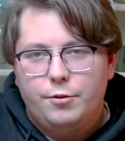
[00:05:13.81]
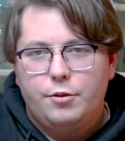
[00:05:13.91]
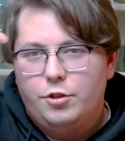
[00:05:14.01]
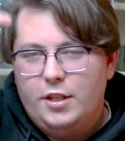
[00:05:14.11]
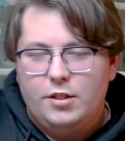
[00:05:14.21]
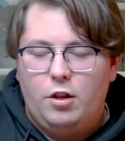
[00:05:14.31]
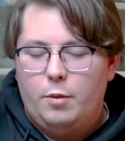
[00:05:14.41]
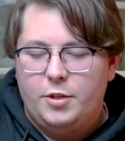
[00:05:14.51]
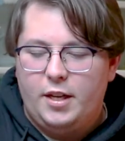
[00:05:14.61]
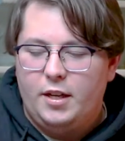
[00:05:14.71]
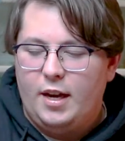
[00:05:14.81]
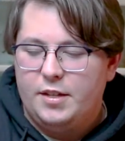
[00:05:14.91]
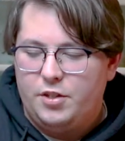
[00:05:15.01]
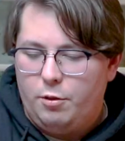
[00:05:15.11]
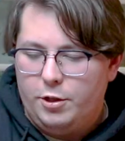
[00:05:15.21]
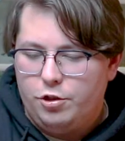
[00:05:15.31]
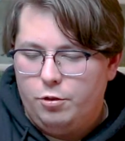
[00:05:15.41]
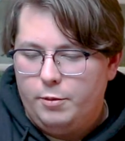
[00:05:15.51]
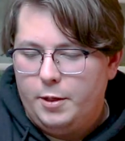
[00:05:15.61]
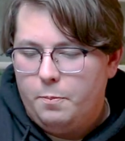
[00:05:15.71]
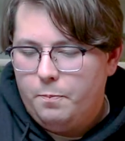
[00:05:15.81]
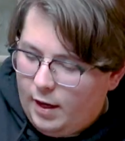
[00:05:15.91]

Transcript: so she has lopsided eyes, the original one.